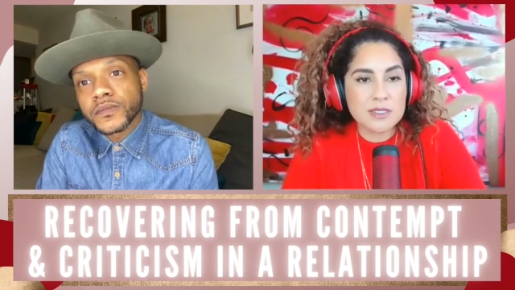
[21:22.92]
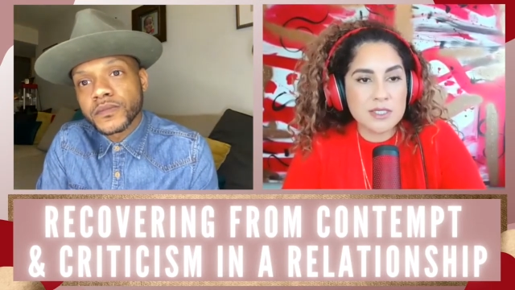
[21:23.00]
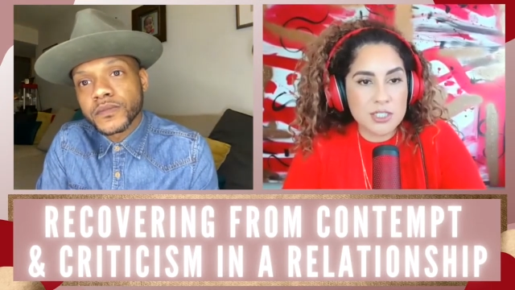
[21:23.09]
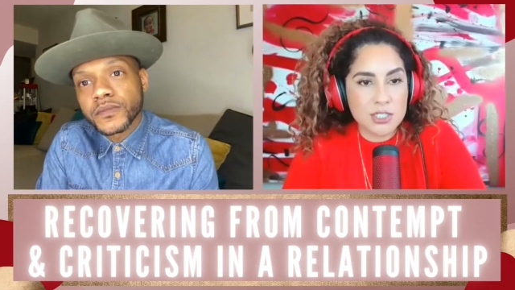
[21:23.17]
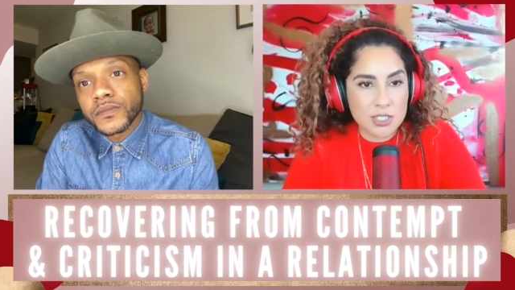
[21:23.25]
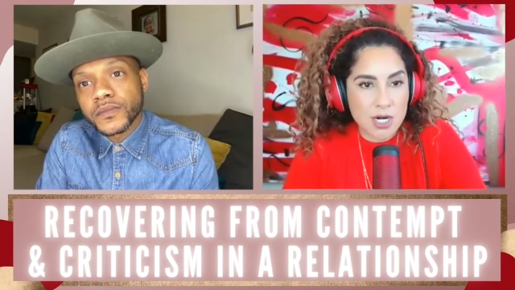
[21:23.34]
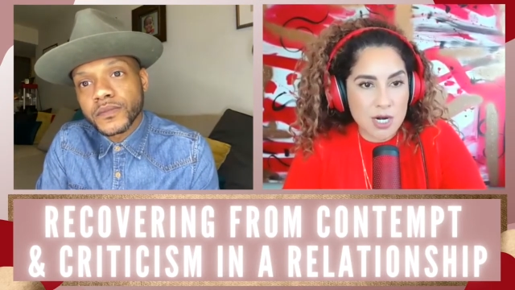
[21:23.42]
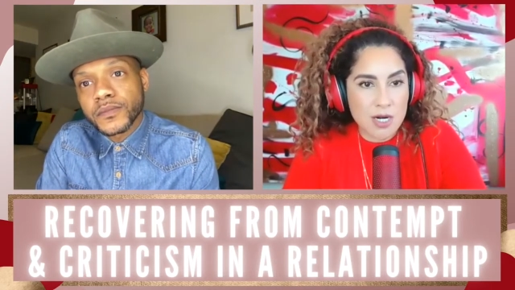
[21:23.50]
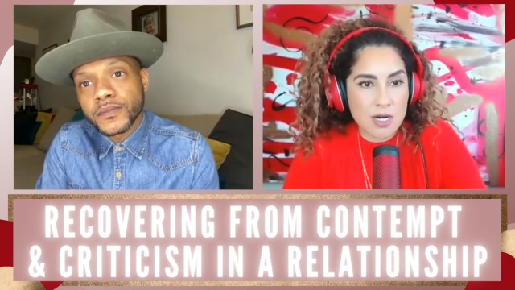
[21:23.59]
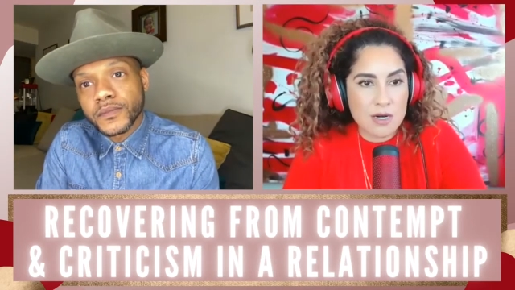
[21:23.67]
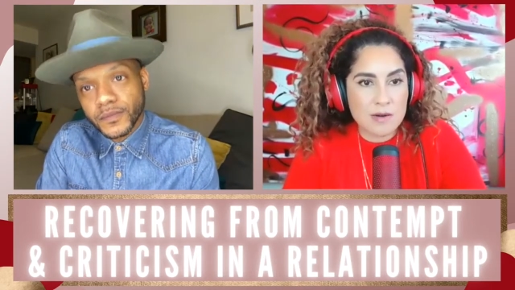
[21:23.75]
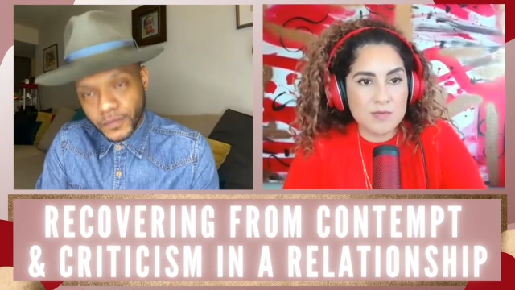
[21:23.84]
Speaker 1: audition
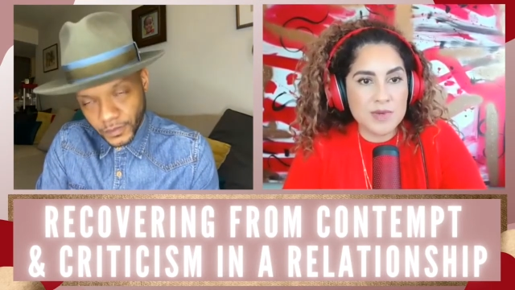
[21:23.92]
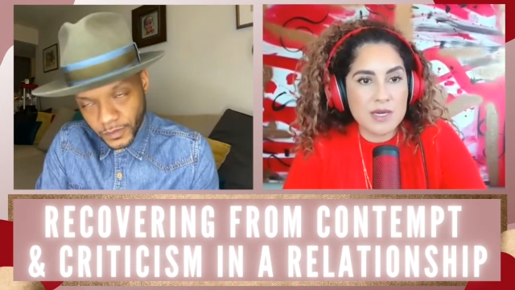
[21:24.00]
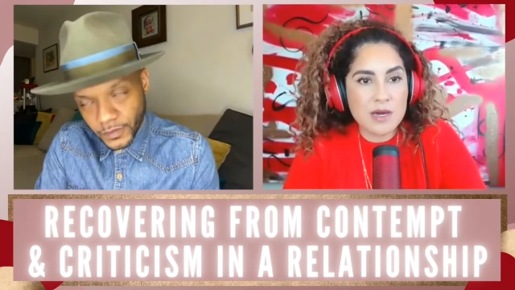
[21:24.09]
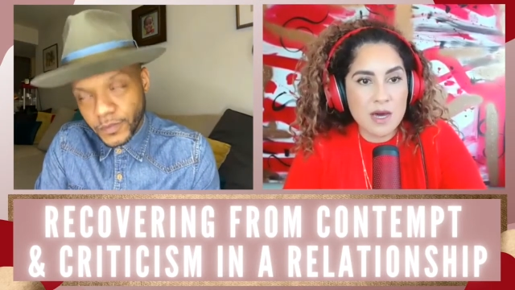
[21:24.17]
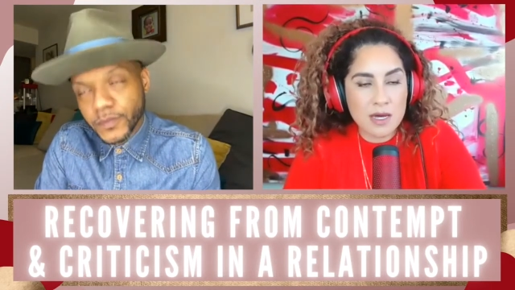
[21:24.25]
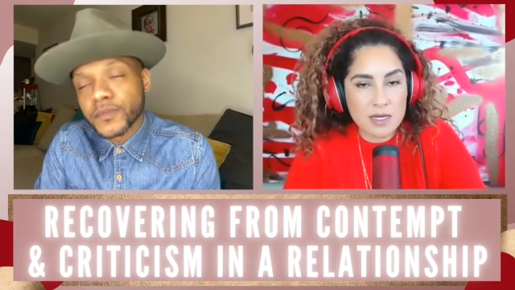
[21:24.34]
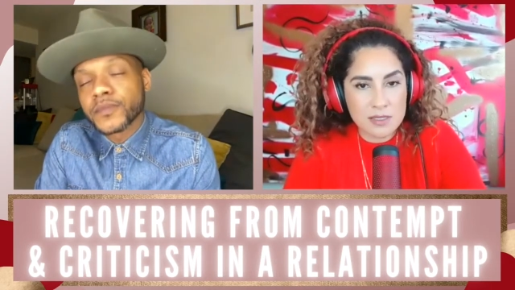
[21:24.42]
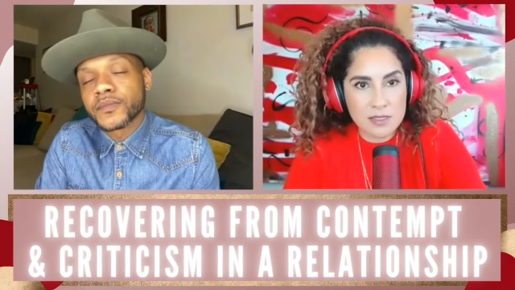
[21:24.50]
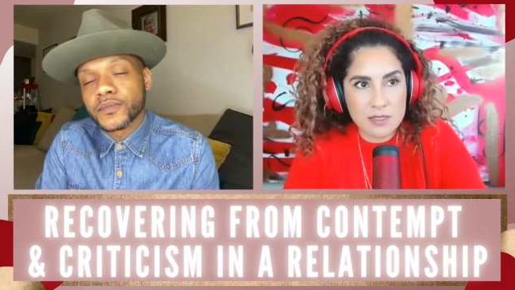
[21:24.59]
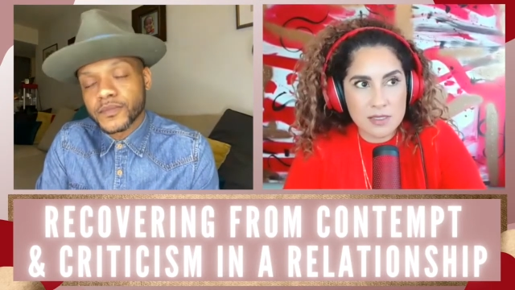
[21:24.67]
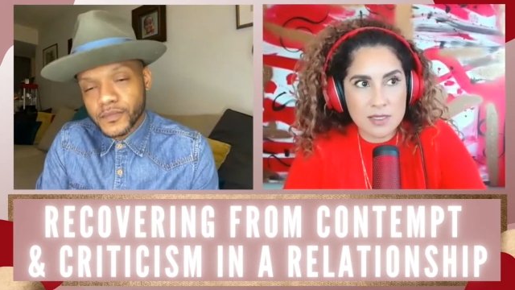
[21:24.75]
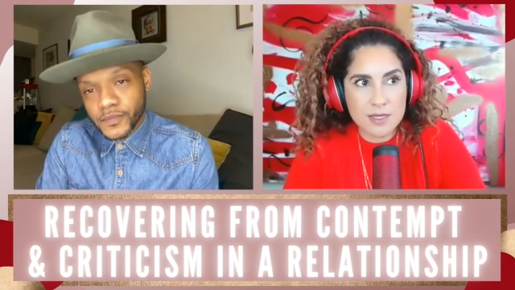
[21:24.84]
her
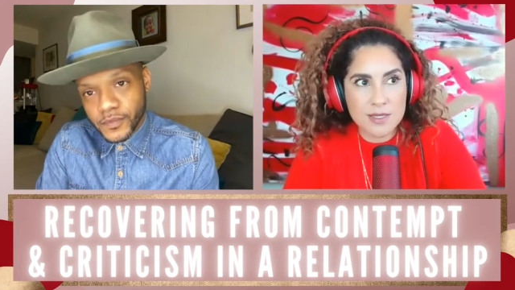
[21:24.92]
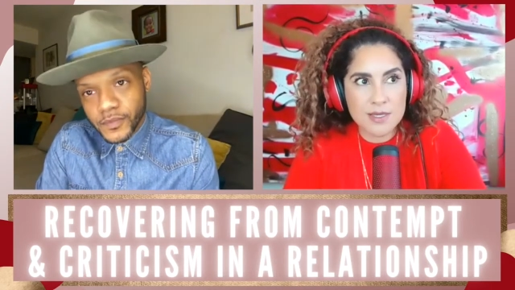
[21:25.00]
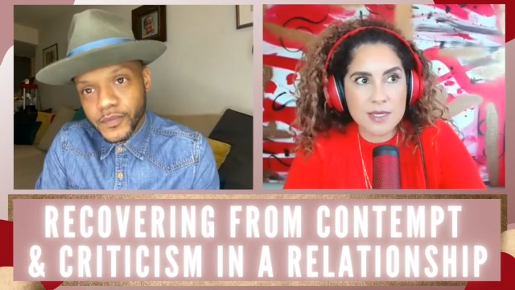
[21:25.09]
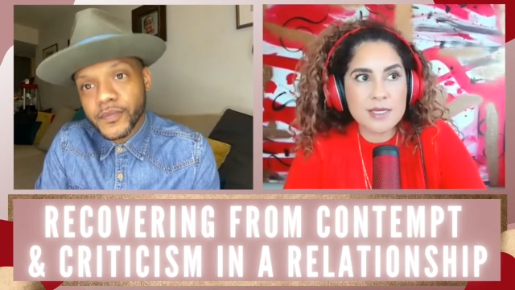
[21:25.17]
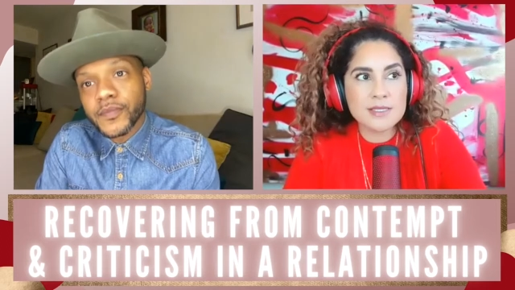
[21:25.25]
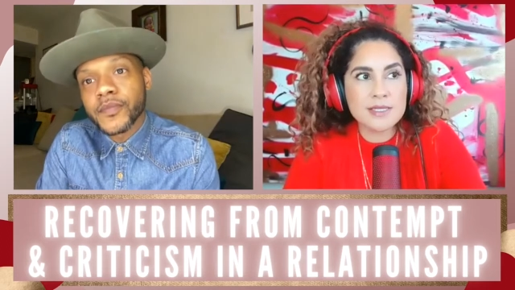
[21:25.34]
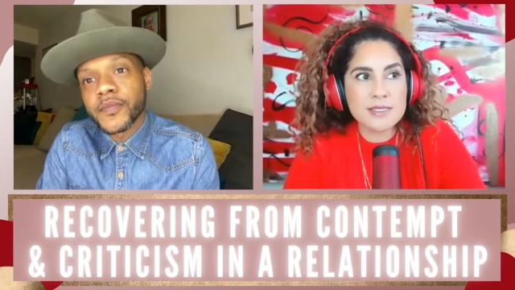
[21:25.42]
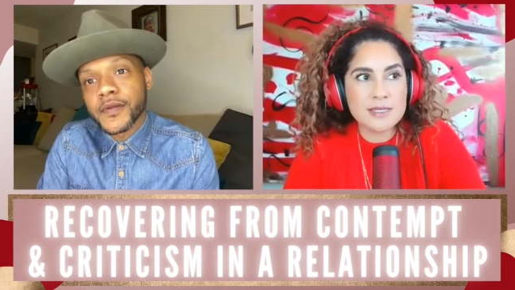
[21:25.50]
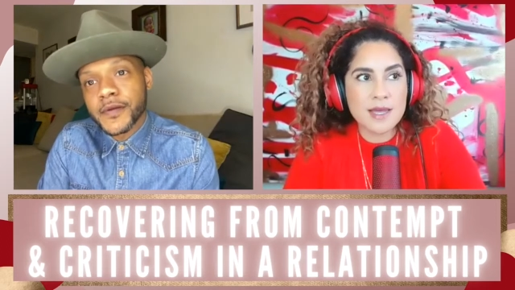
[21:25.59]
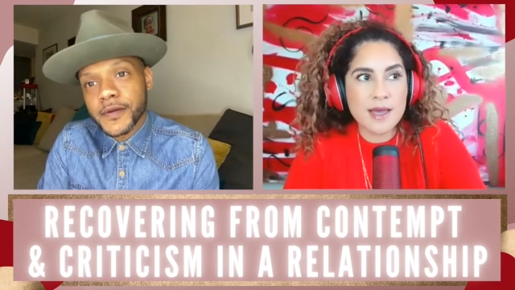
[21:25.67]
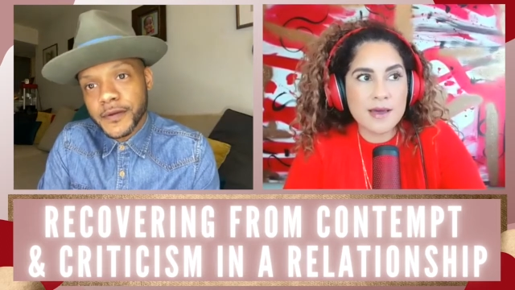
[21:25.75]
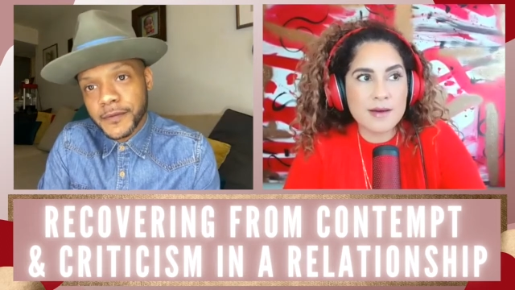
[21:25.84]
because he doesn't
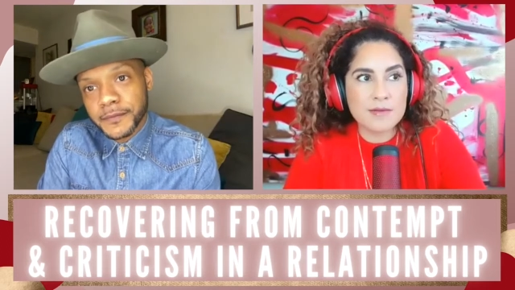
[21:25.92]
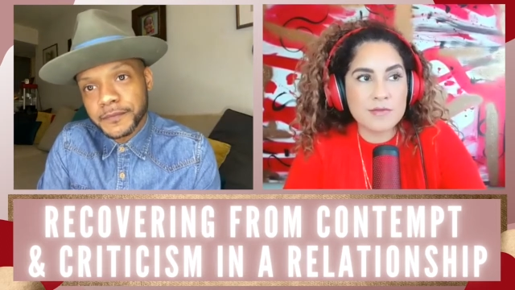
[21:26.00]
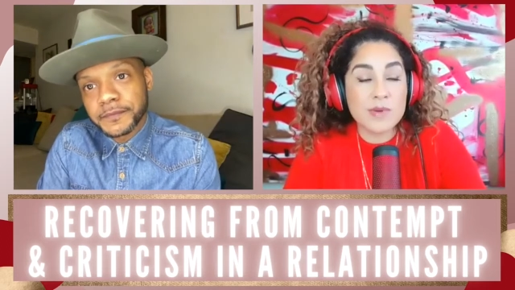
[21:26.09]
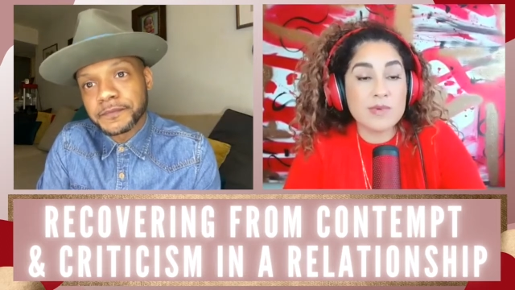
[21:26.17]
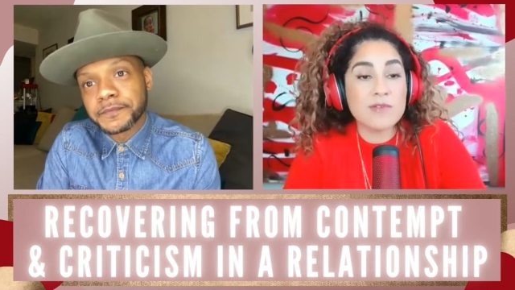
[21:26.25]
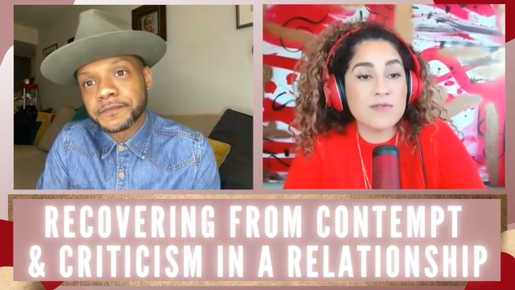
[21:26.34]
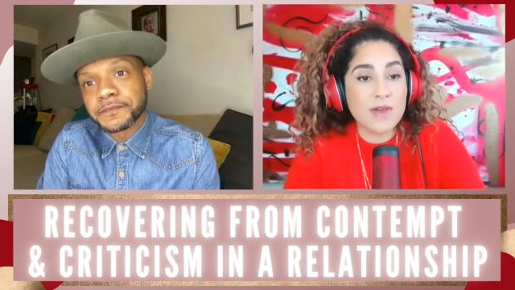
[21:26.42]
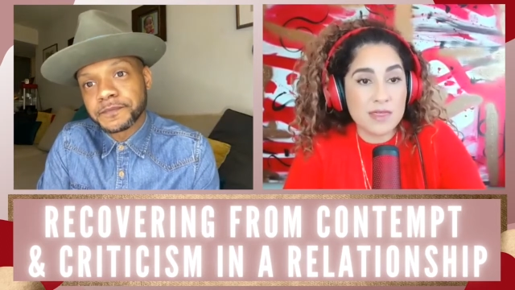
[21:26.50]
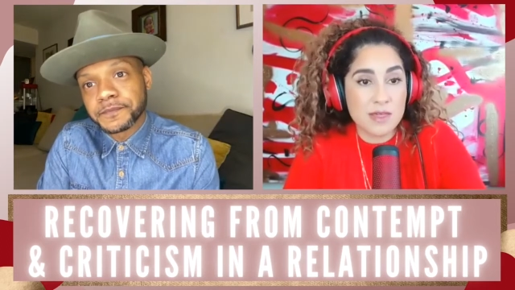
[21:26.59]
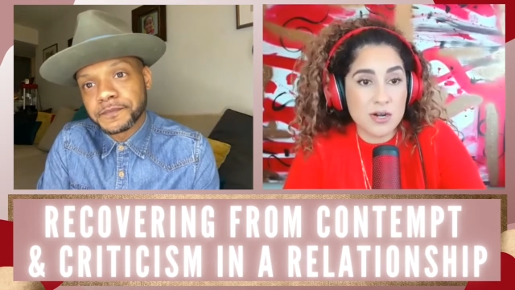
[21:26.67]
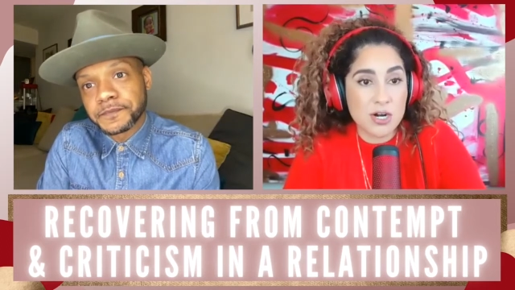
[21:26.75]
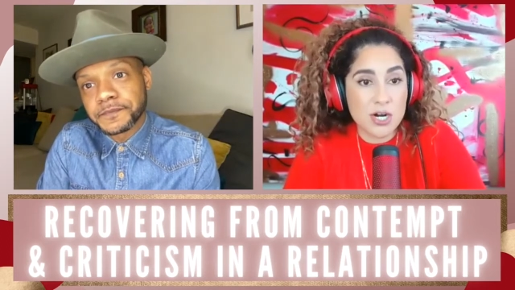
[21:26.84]
have maybe faith
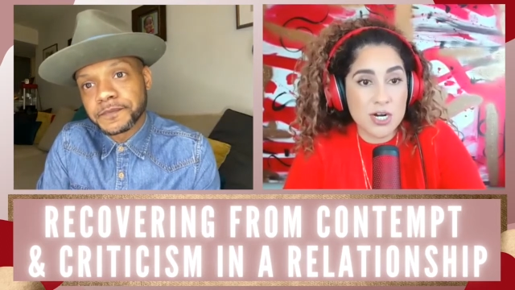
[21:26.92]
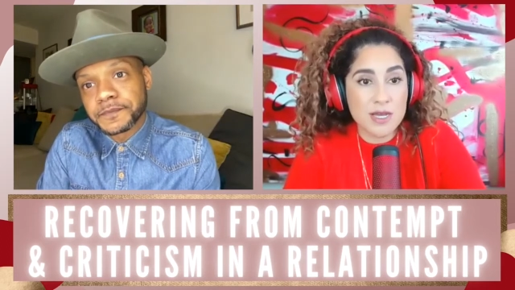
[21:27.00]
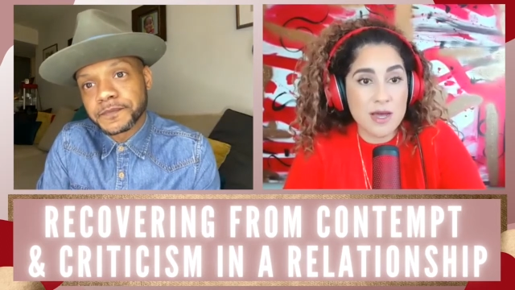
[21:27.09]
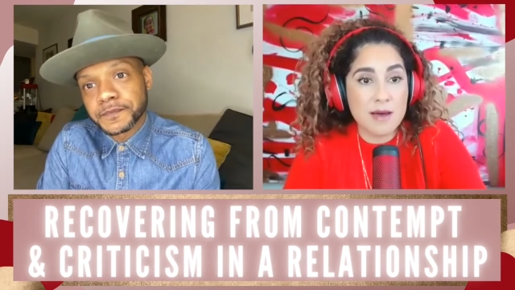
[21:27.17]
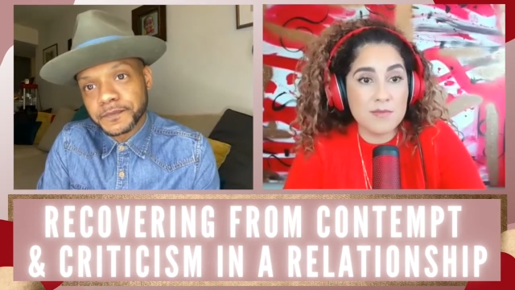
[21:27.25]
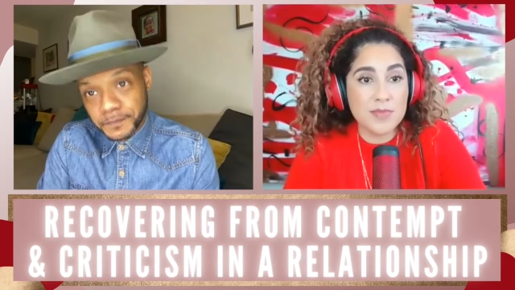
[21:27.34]
in her um,